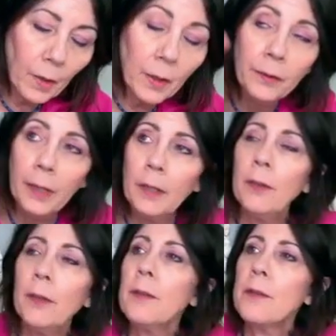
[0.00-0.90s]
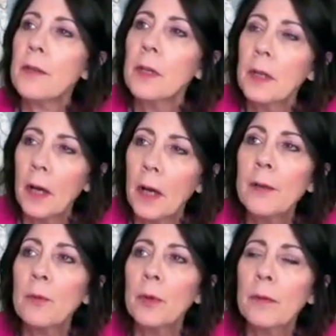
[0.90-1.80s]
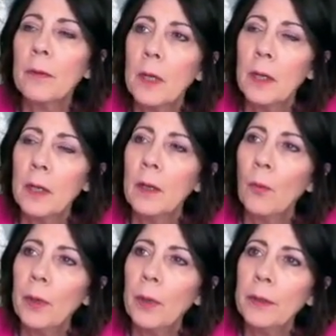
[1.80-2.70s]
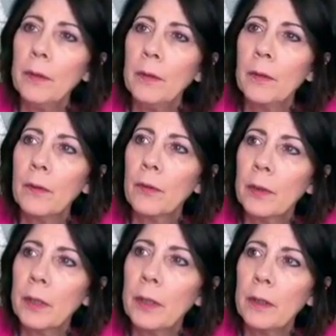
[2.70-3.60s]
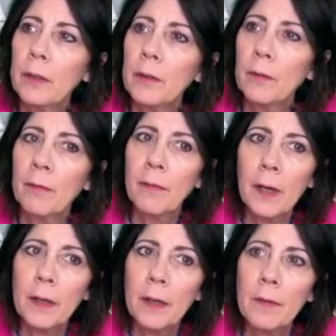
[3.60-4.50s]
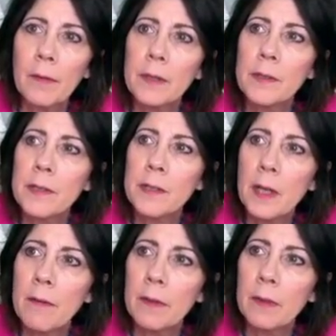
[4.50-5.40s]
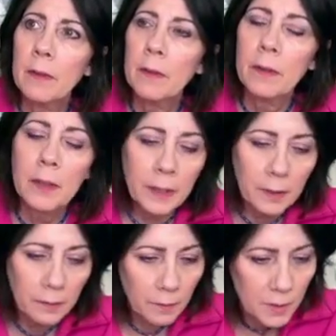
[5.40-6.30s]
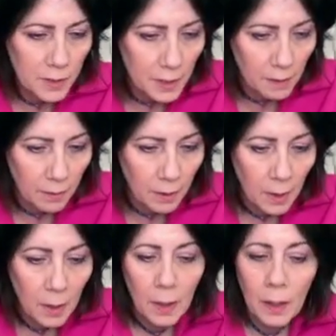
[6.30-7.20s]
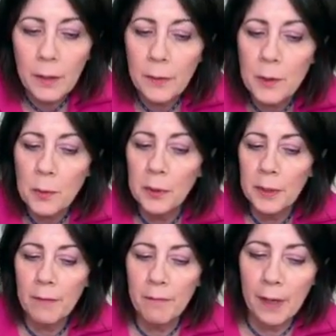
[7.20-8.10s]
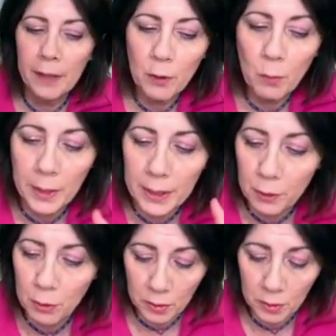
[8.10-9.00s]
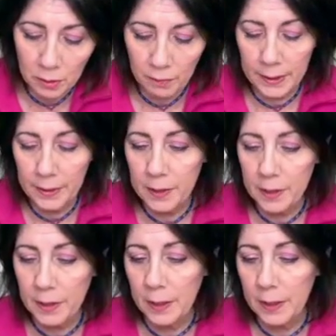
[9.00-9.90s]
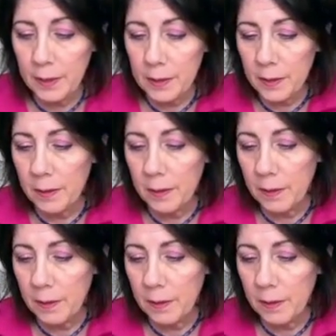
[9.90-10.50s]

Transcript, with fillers: Nine of those. Odd one. One, three, five, seven, nine, seven. Others will not value my intuitive insights.